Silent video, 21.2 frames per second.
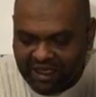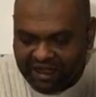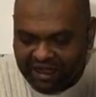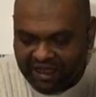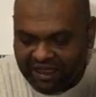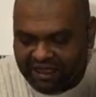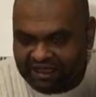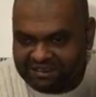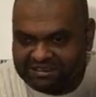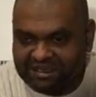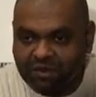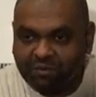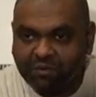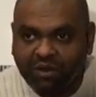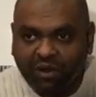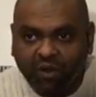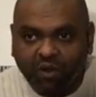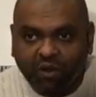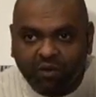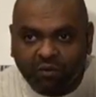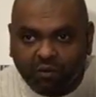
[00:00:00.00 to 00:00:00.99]
Like I said,
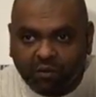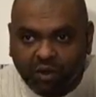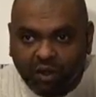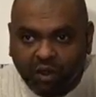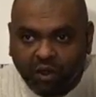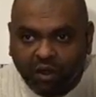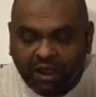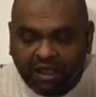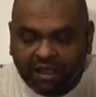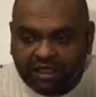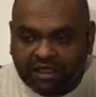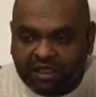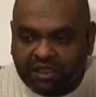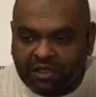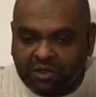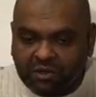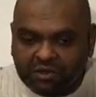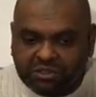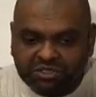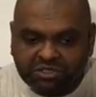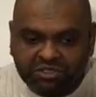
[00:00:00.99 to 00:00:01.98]
we're all a
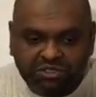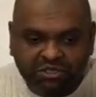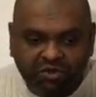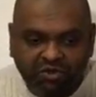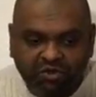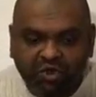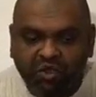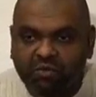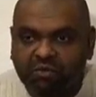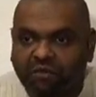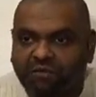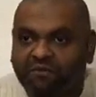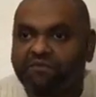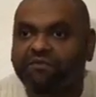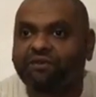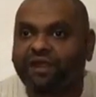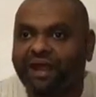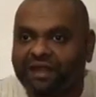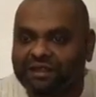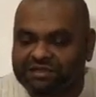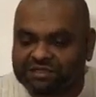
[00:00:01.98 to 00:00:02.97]
huge group of
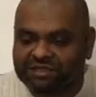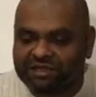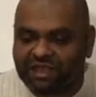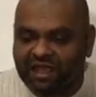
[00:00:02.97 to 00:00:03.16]
friends,